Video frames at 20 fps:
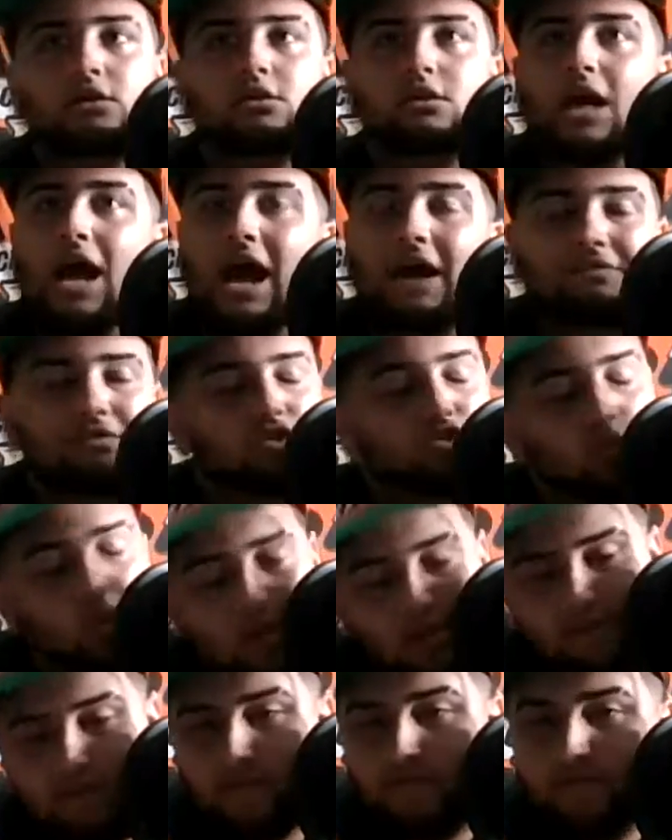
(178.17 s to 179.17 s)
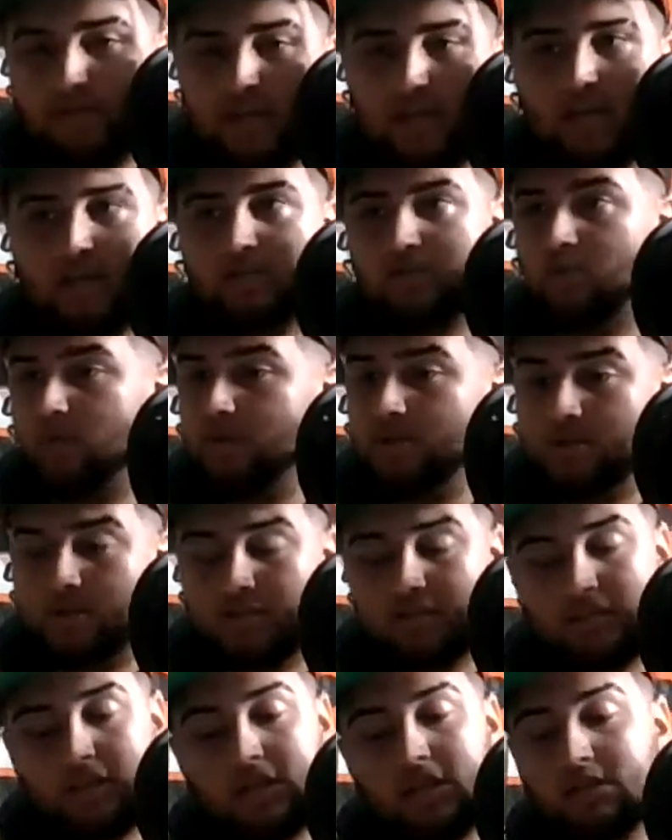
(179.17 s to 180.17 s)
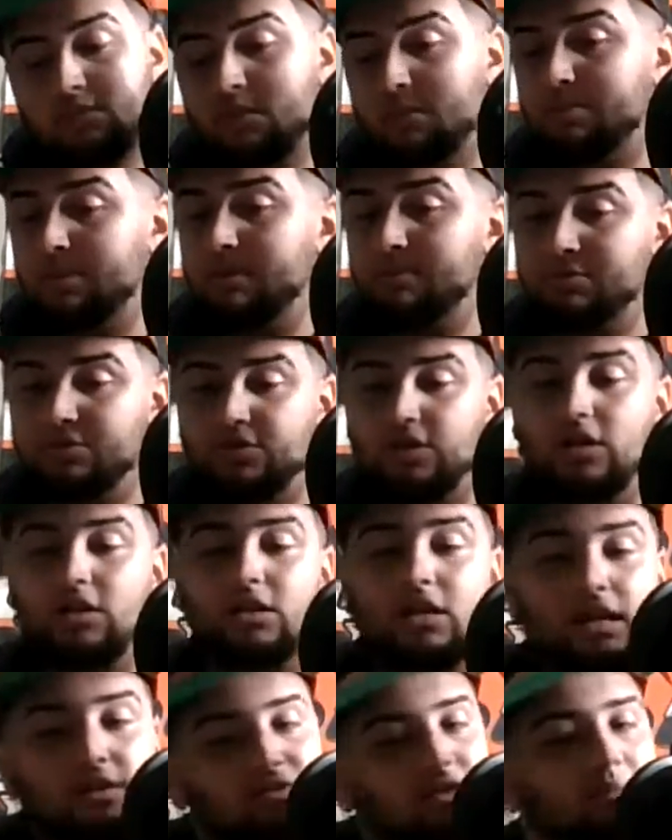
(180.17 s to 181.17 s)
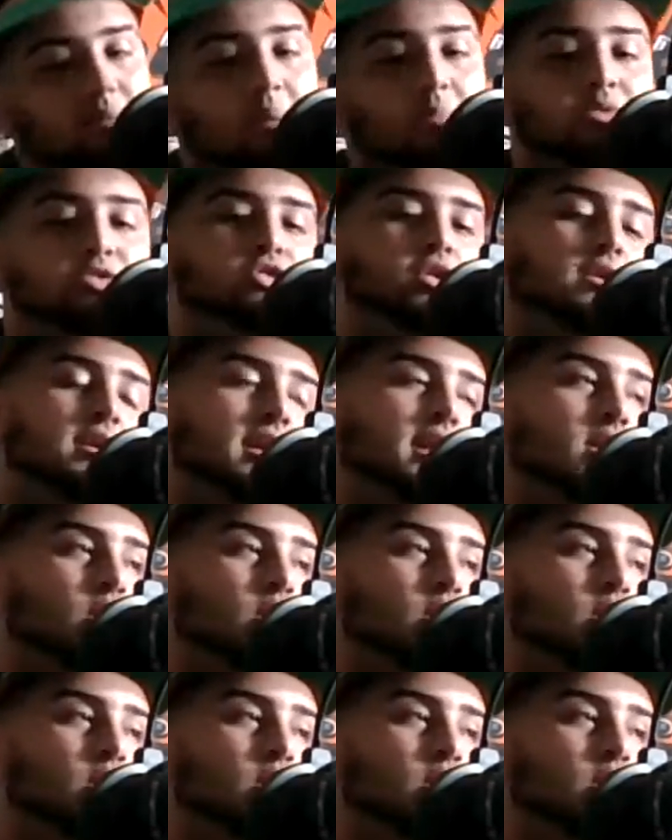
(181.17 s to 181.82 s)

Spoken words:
After 2015, 2016, when people started leaving, people started getting